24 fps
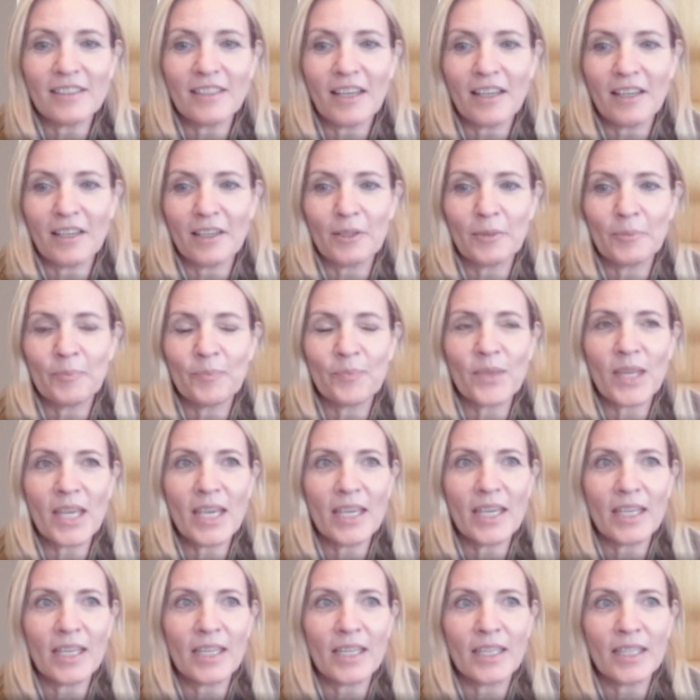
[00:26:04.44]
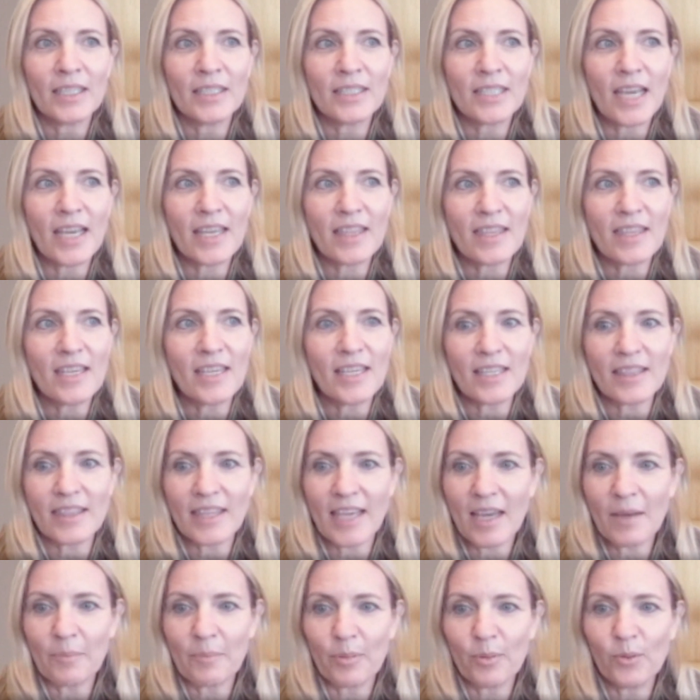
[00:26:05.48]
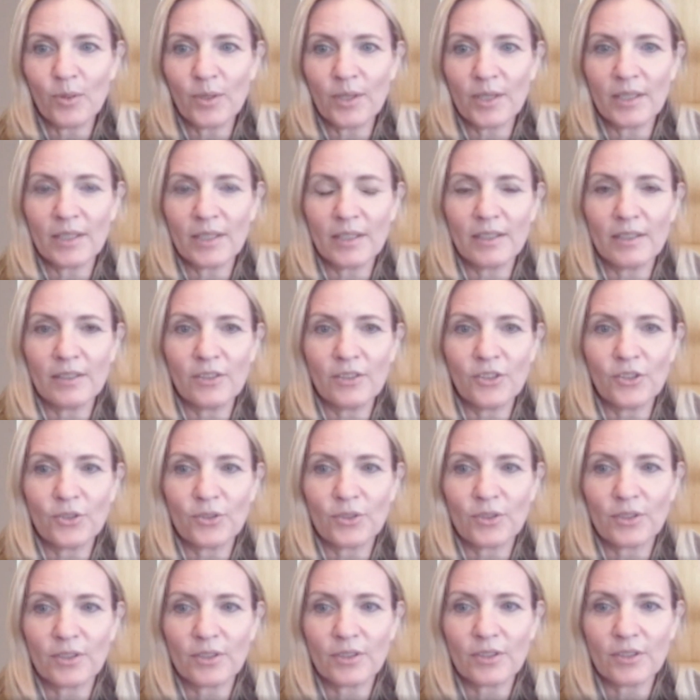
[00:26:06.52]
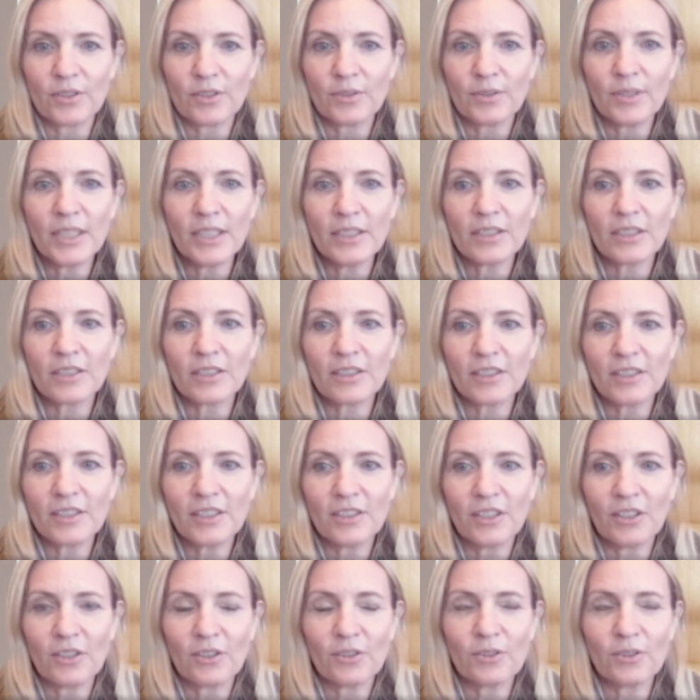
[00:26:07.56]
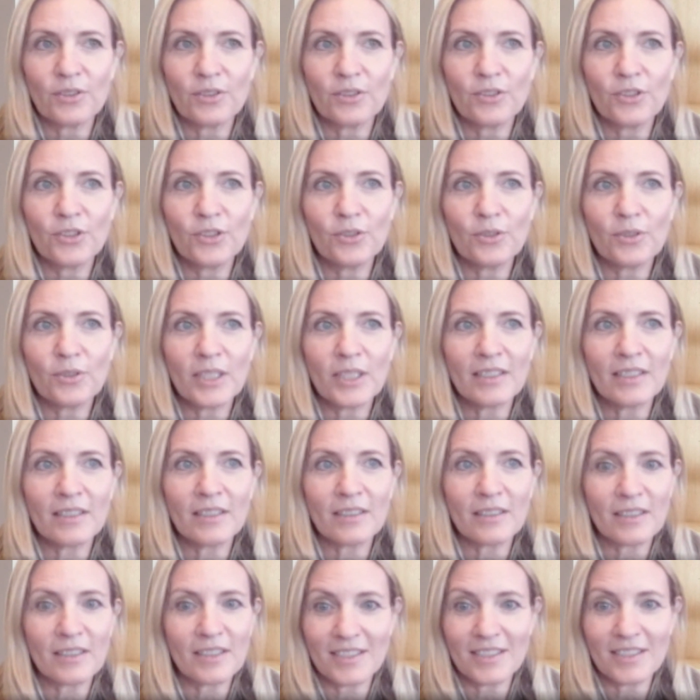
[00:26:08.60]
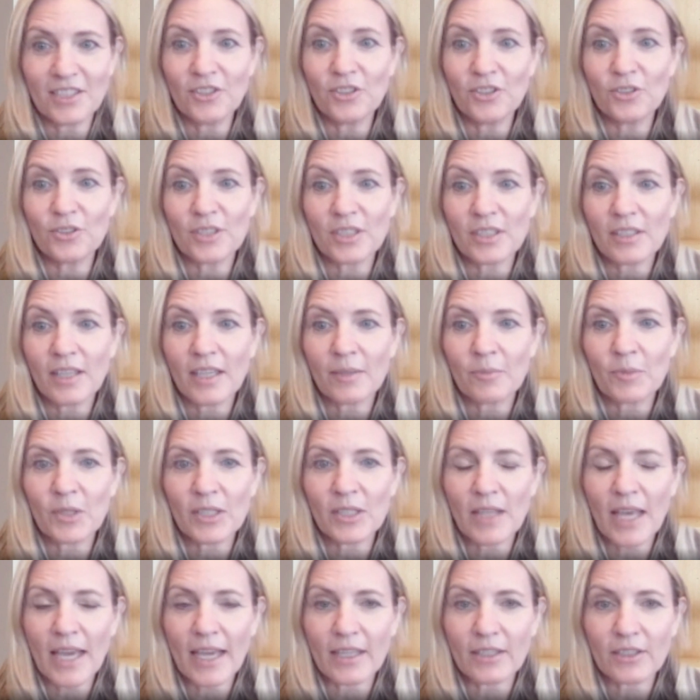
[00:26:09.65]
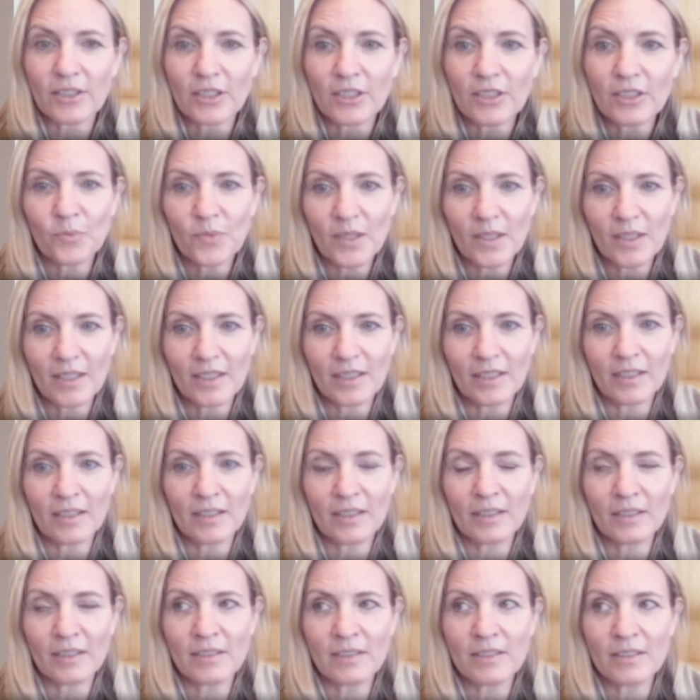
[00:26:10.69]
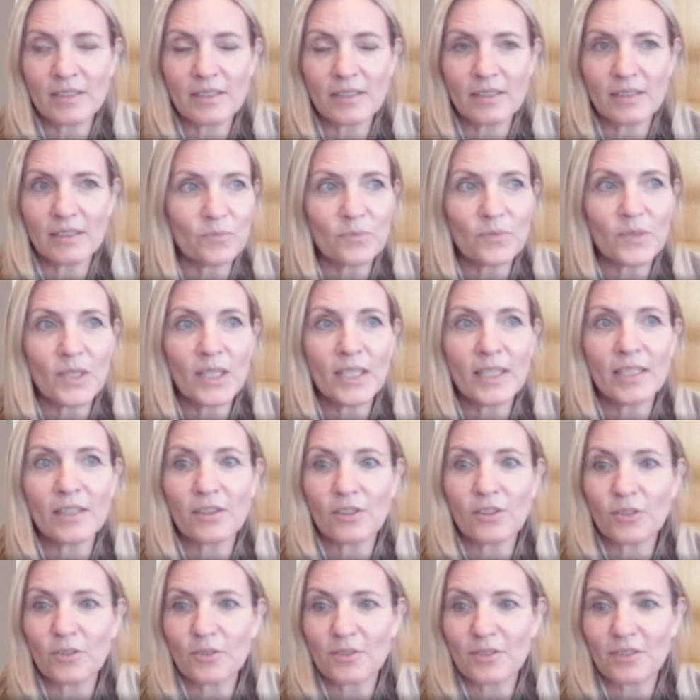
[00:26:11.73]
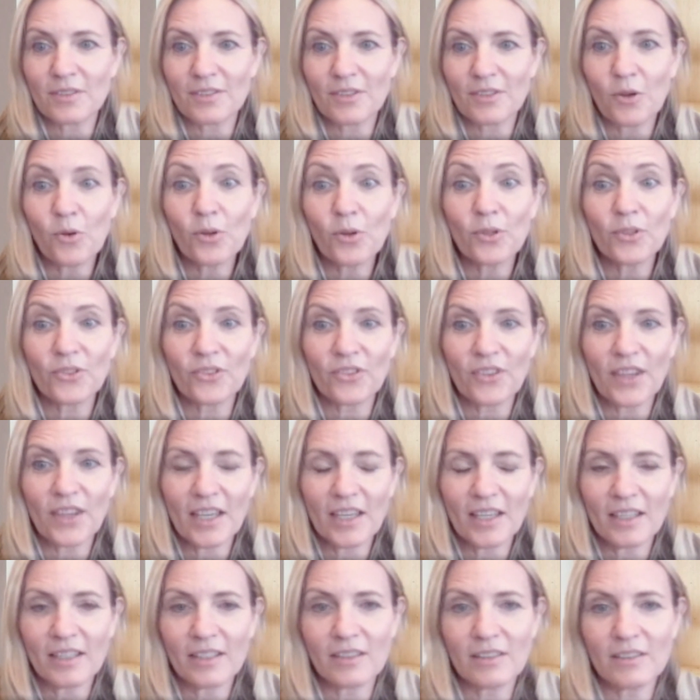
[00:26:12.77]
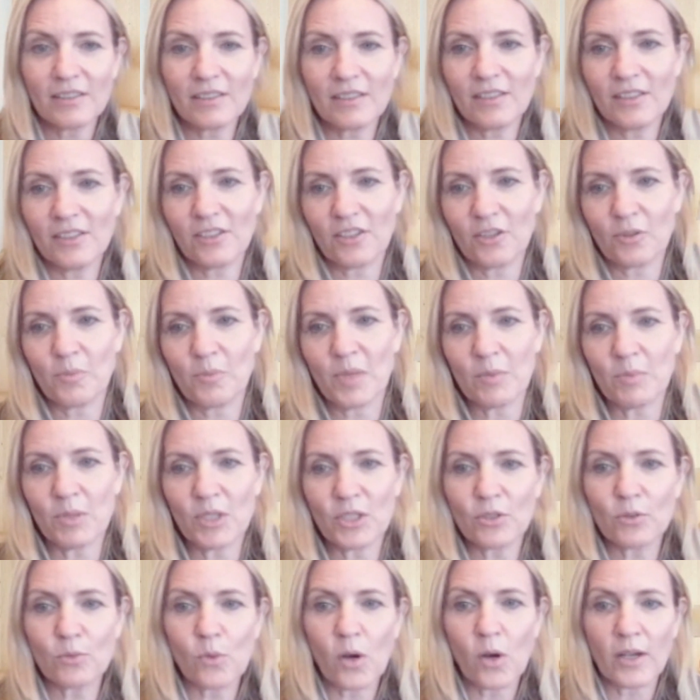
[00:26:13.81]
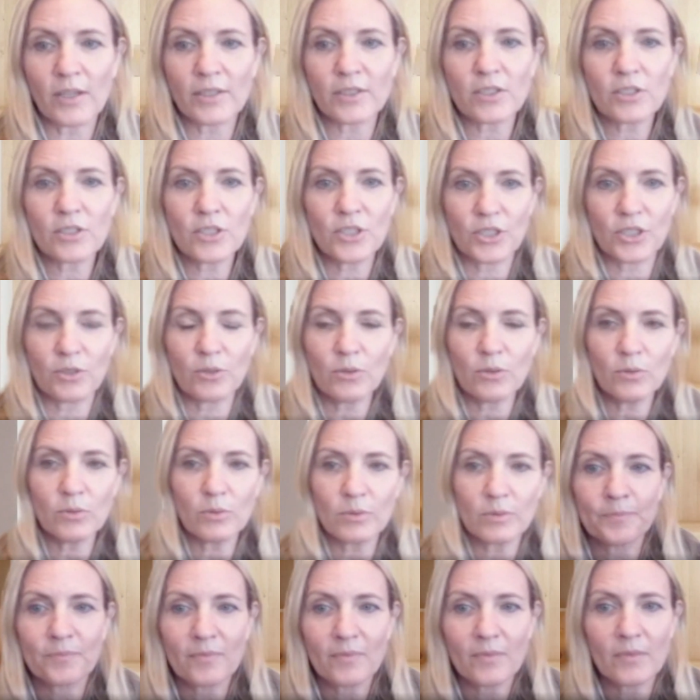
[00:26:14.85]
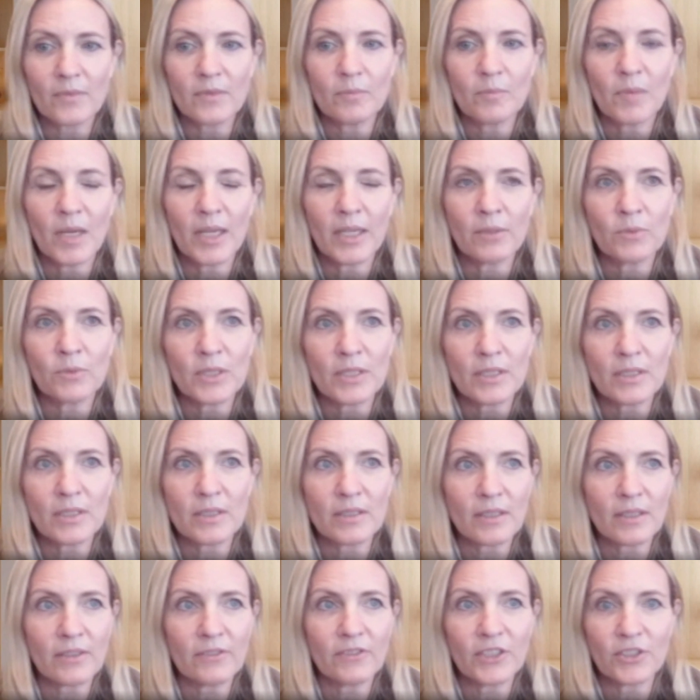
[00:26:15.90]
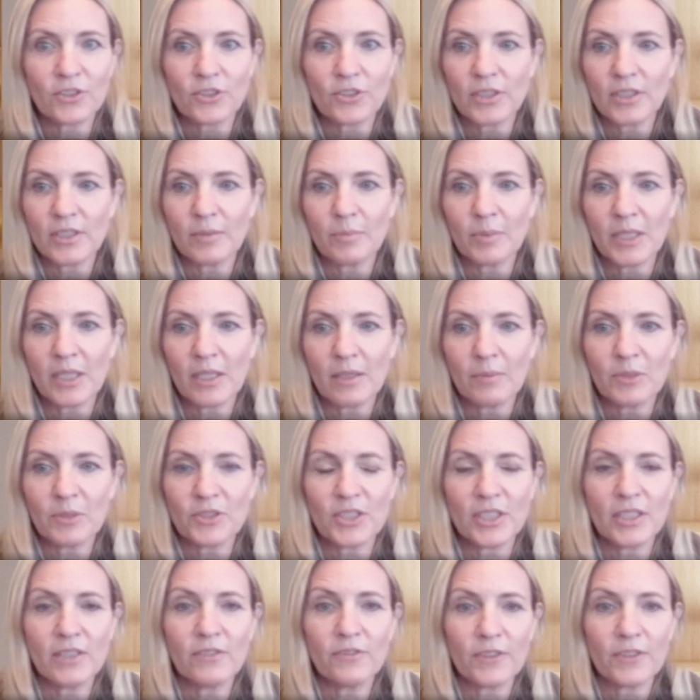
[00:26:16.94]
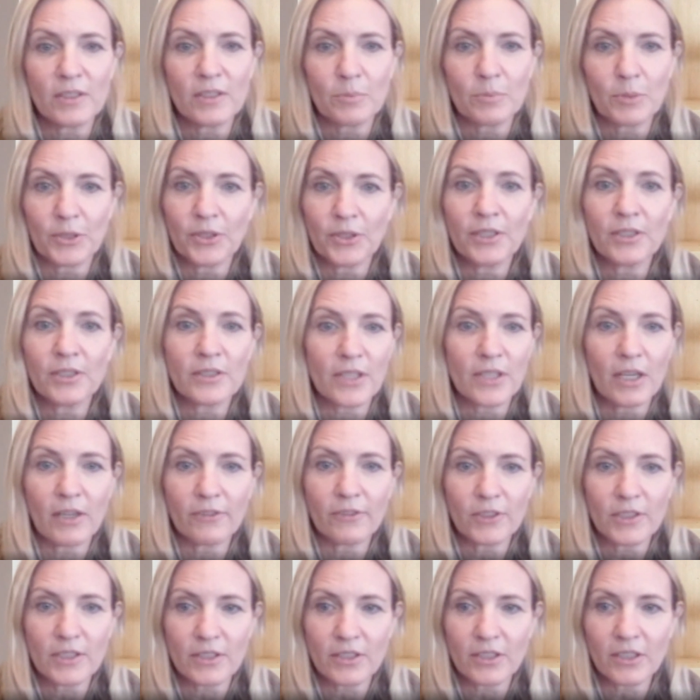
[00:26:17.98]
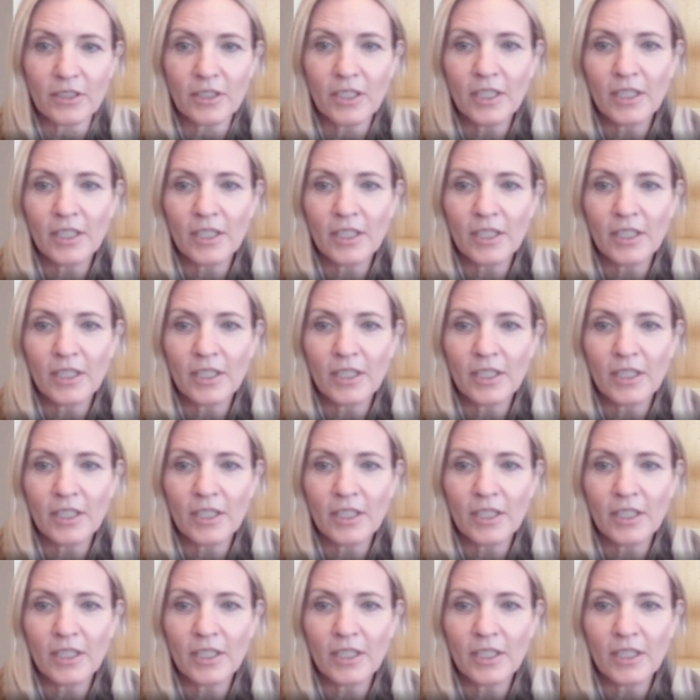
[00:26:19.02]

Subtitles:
And I think at that point in your career, you can continue to climb the ladder and hit those goals that, maybe you want to do. Mine was eventually to become a chief experience officer.